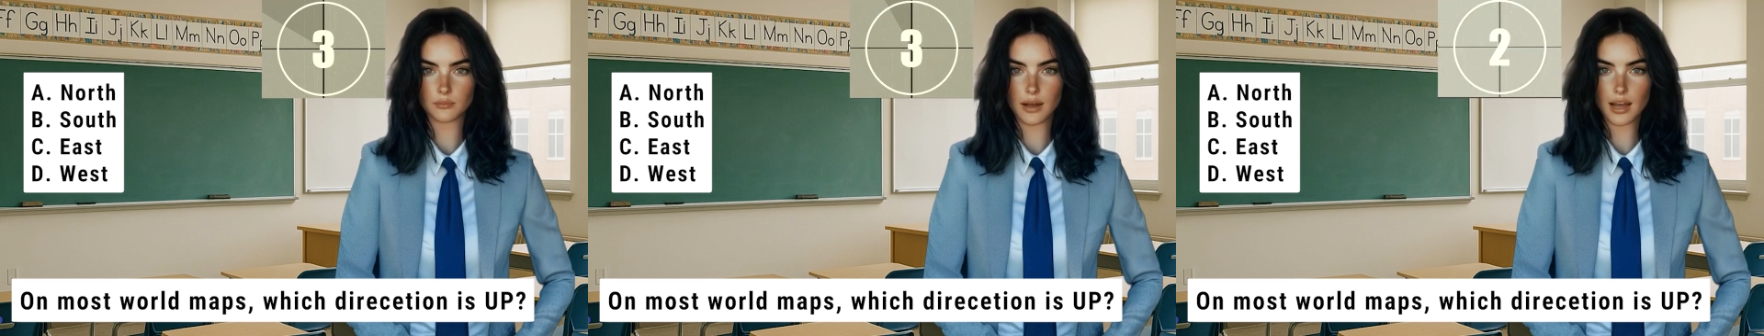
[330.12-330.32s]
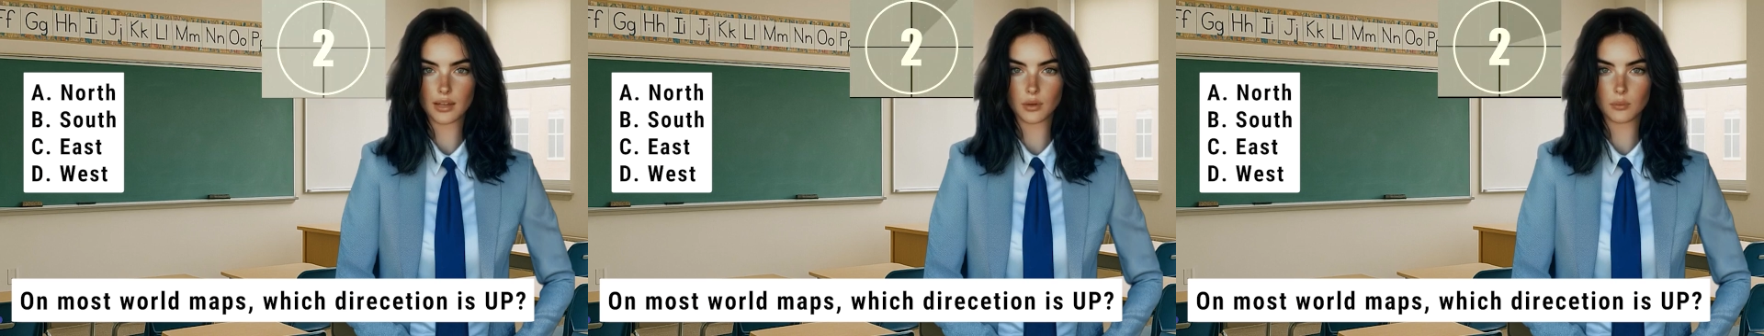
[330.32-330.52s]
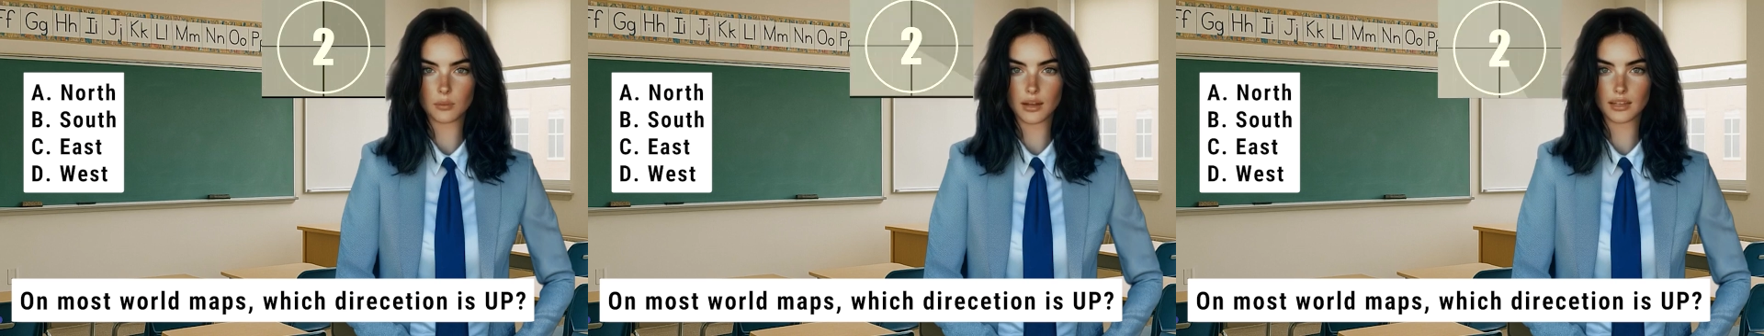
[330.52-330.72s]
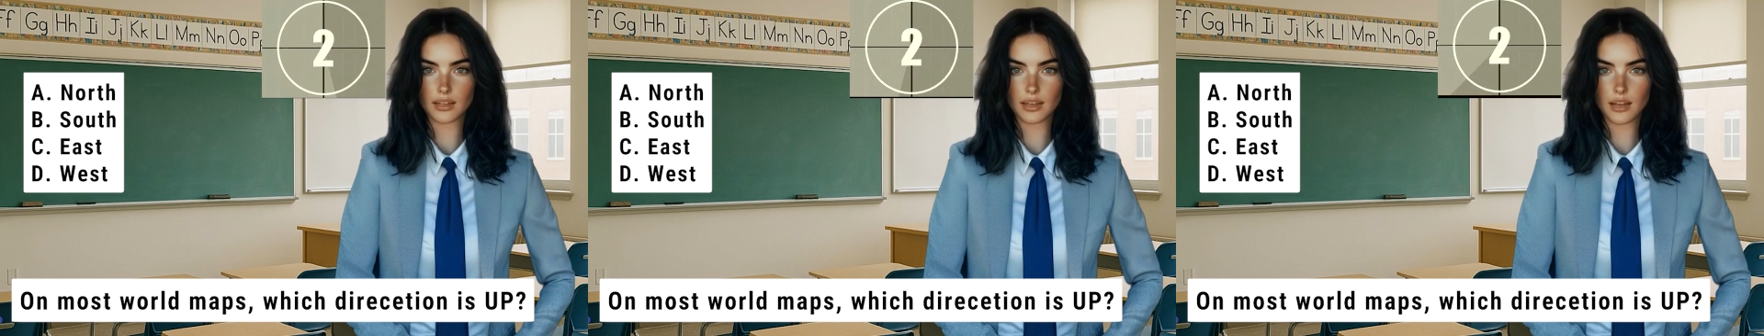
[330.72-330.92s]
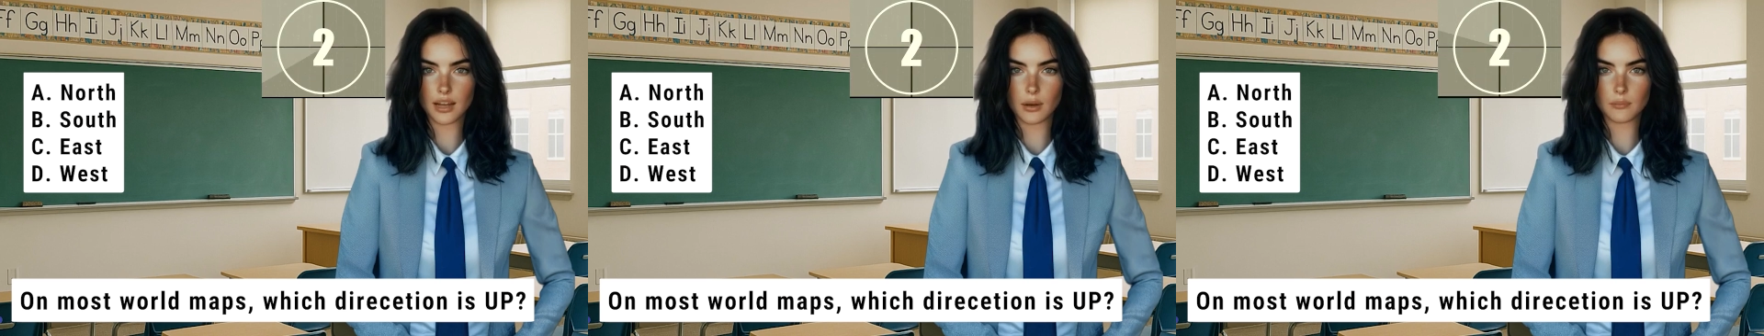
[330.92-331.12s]
I don't mean
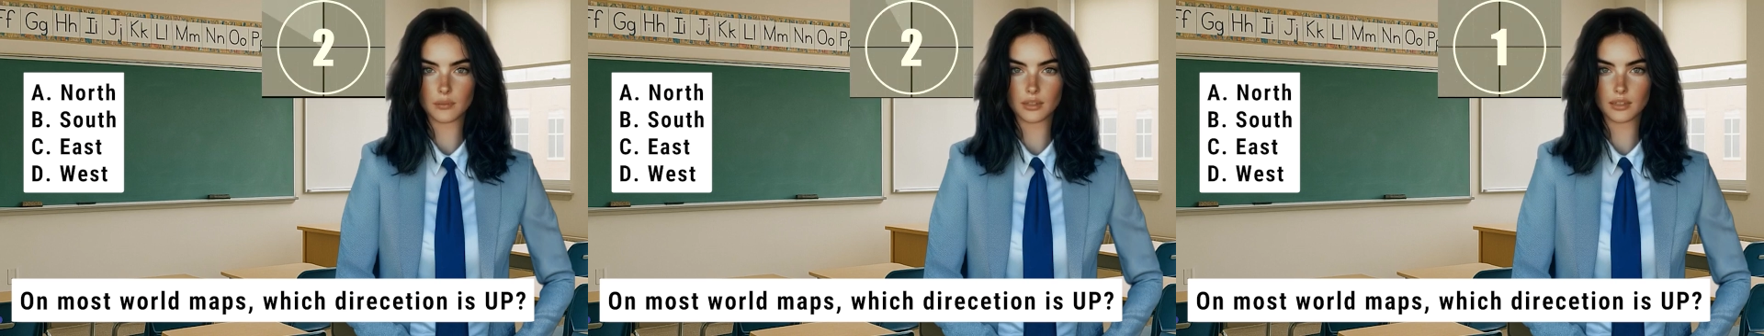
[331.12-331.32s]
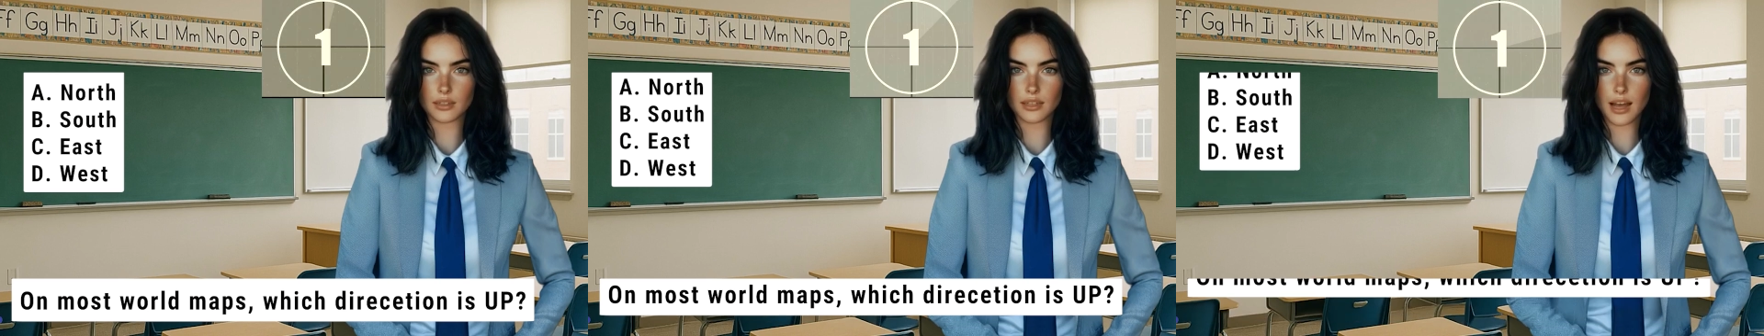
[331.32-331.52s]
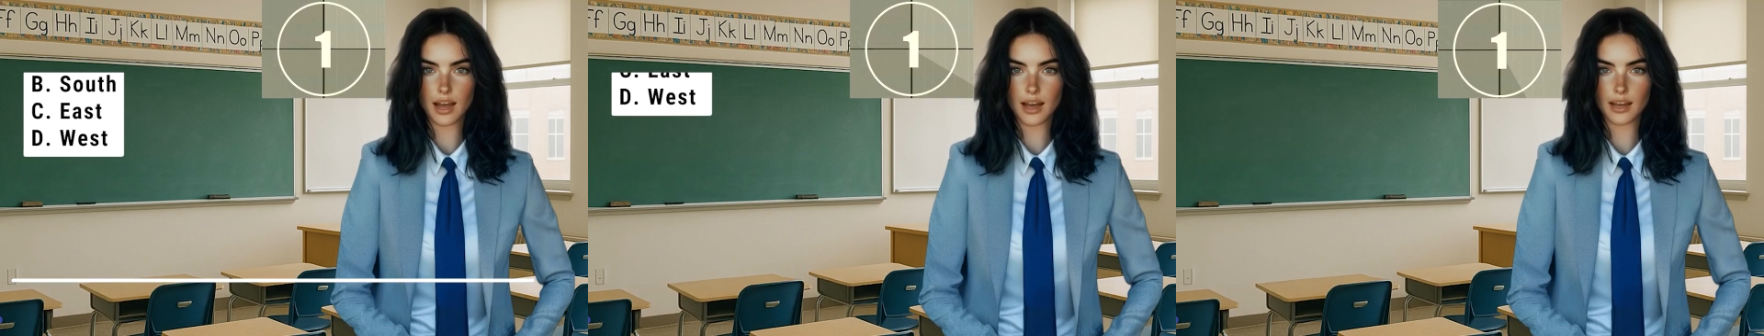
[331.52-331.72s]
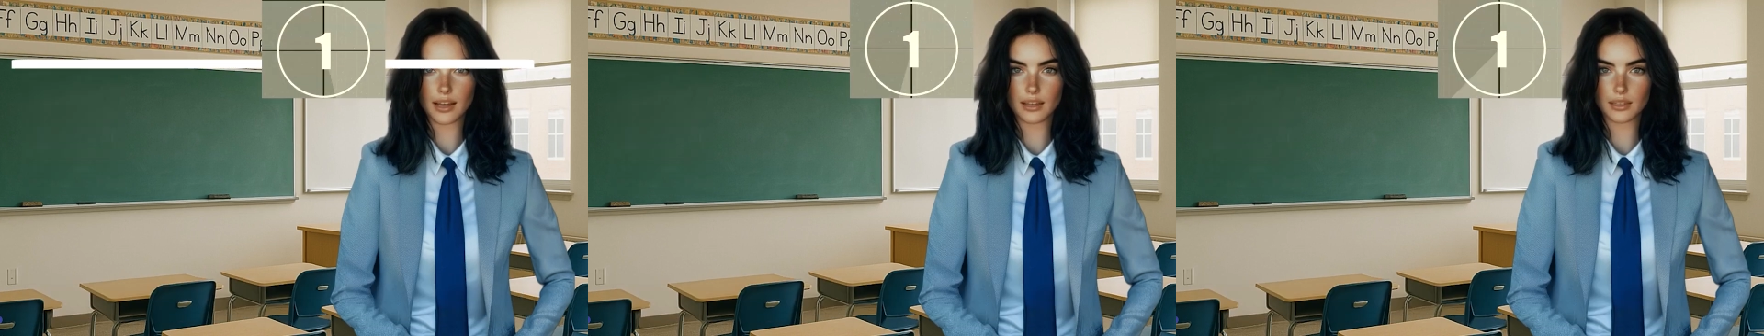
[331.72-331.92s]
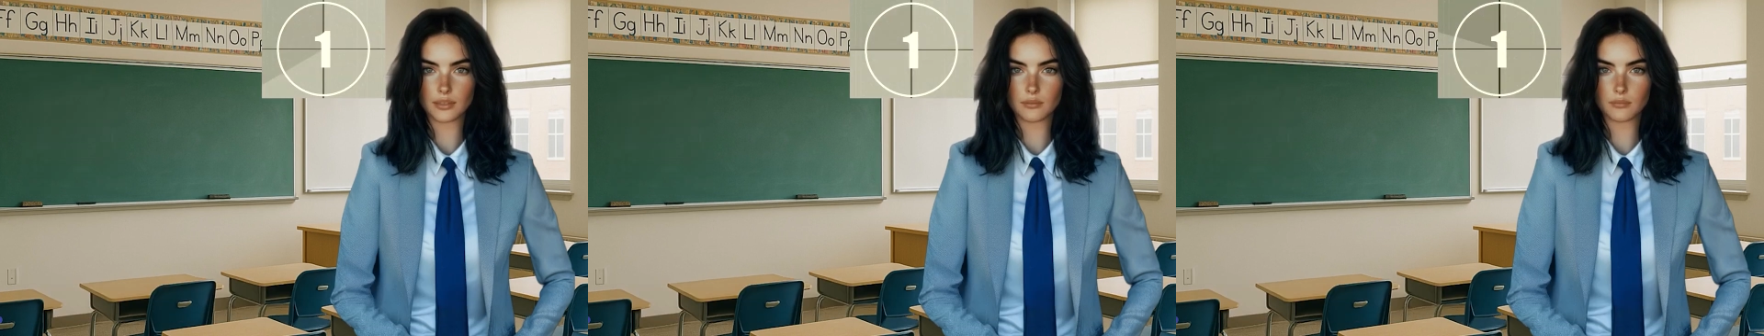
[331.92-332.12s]
like up to the sky,